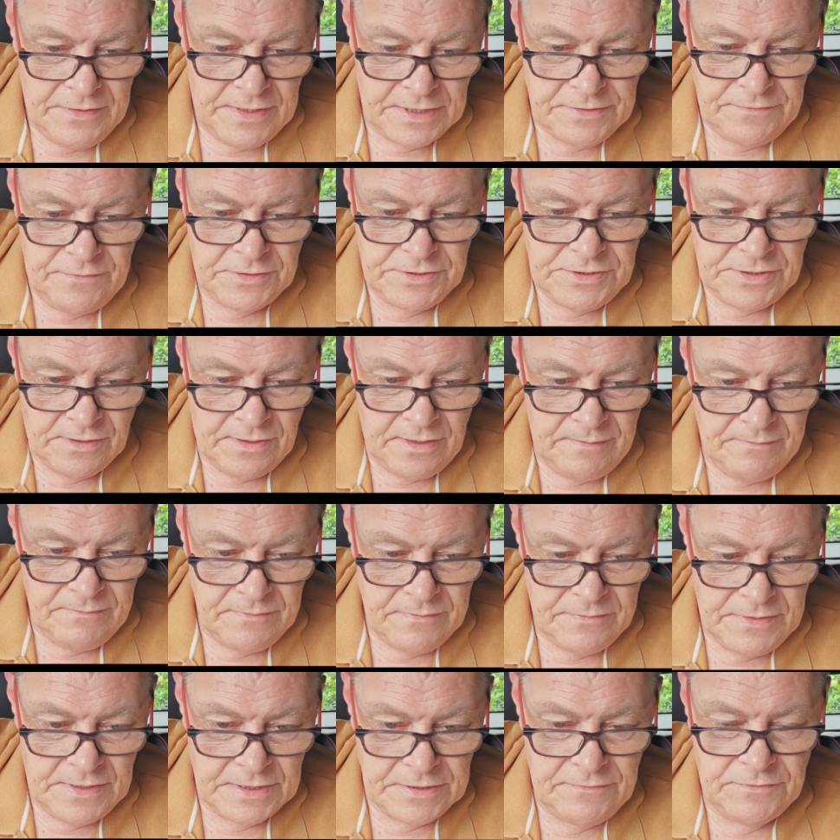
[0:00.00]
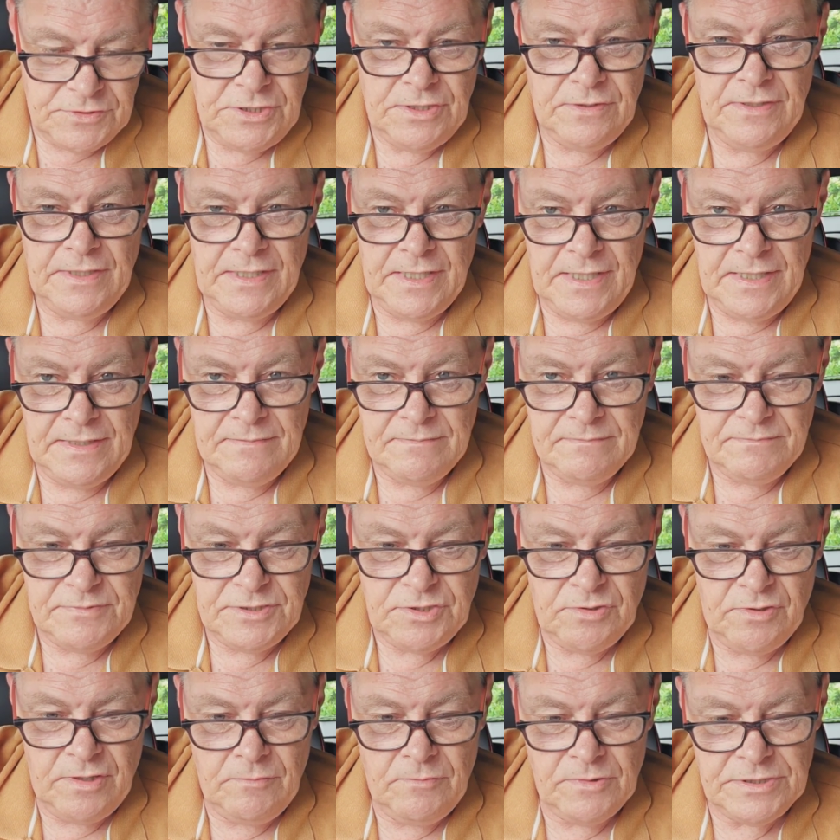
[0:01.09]
thanks for your time. Thanks for tuning in.
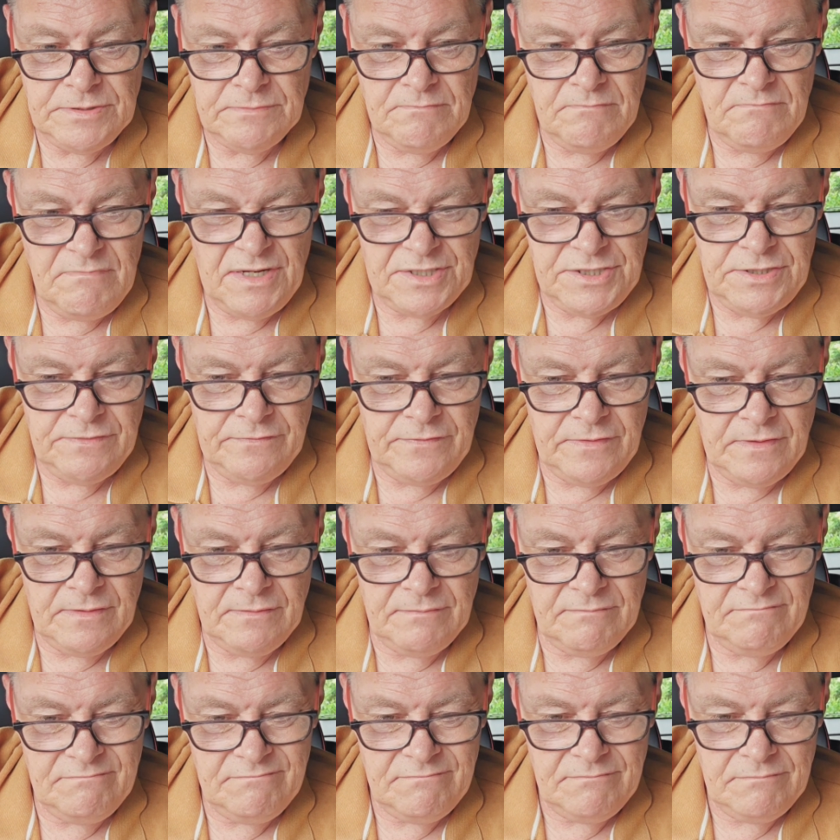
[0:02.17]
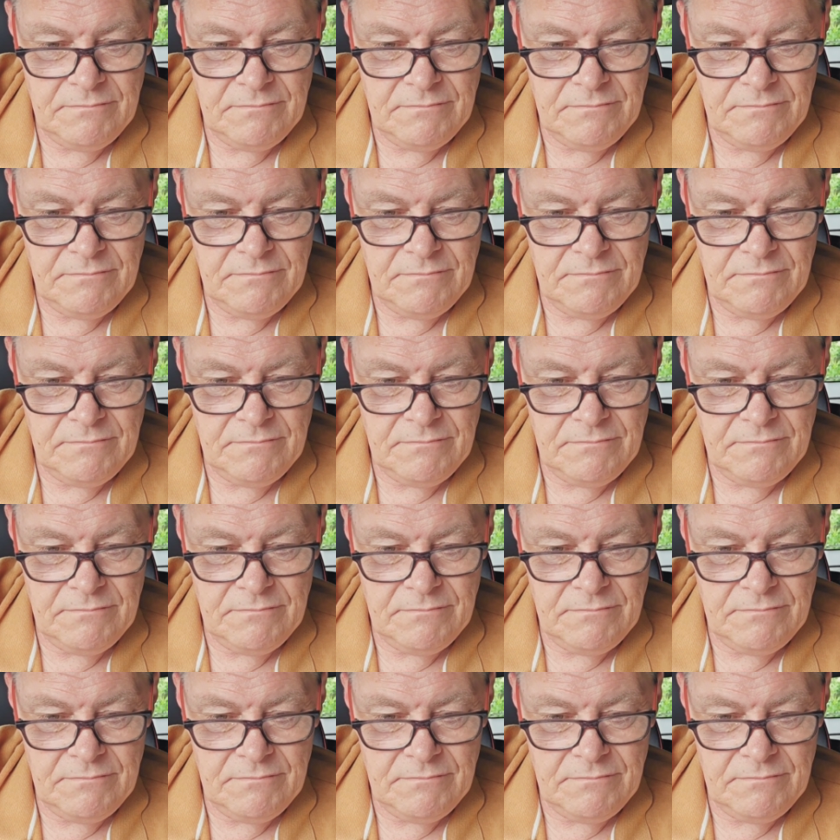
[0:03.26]
Sorry it wasn't much of a